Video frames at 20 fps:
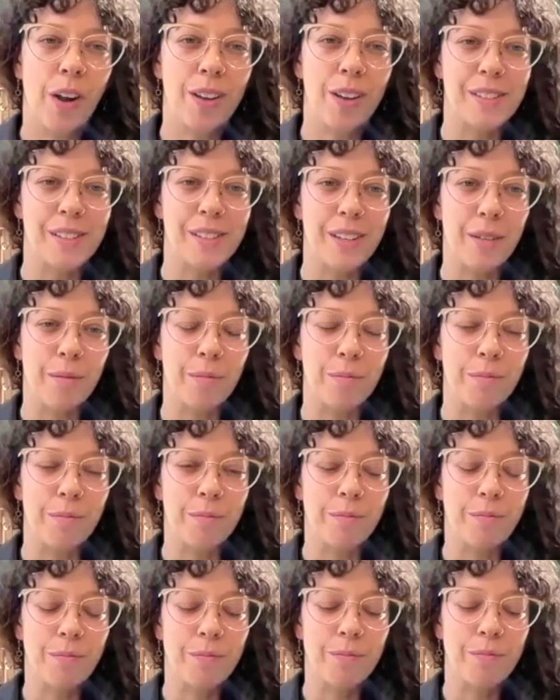
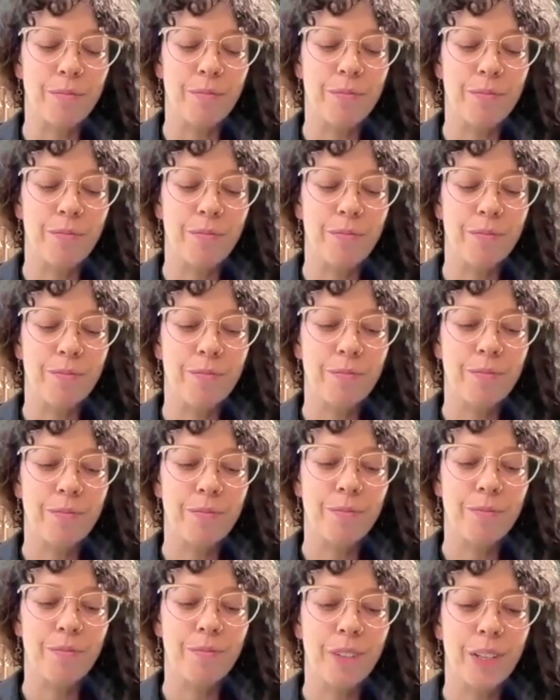Awesome.
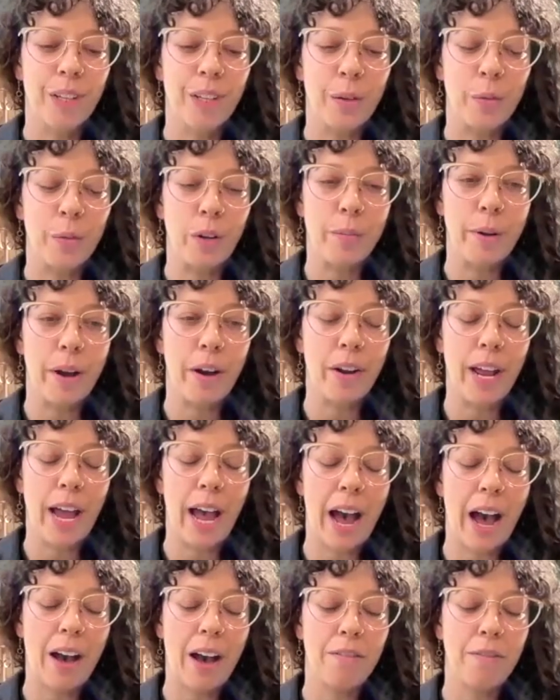And we're about
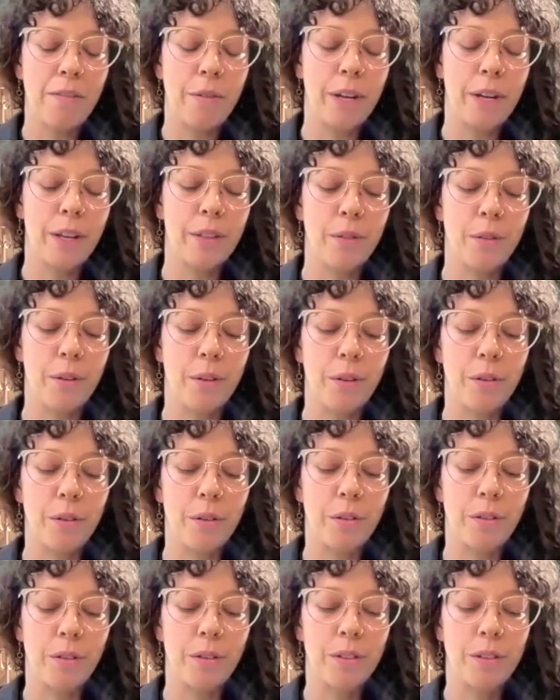halfway
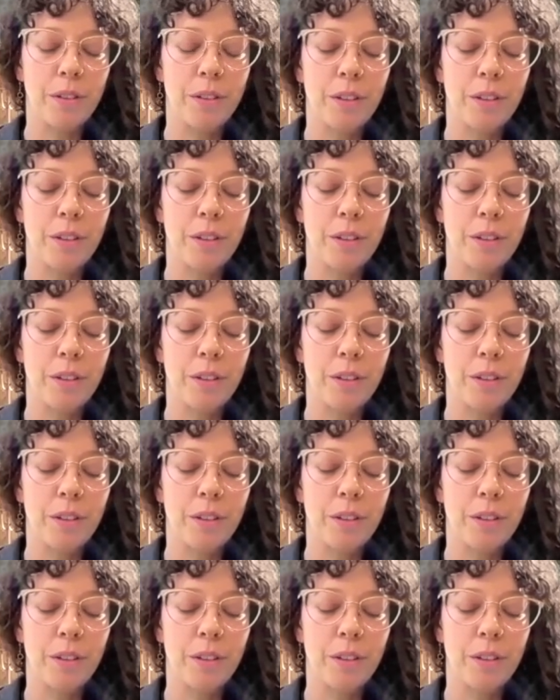through